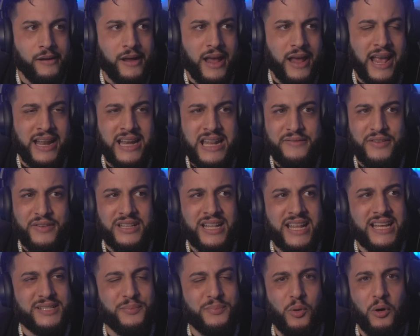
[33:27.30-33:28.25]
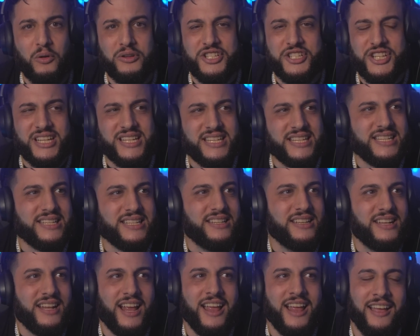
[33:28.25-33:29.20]
And even this, bro, it's just,
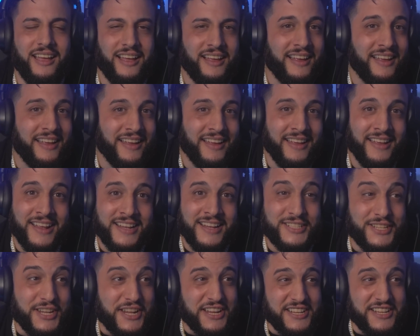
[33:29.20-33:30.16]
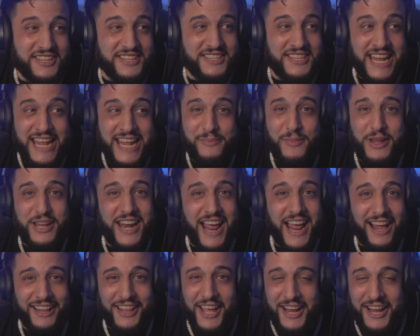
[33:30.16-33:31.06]
do you see me now?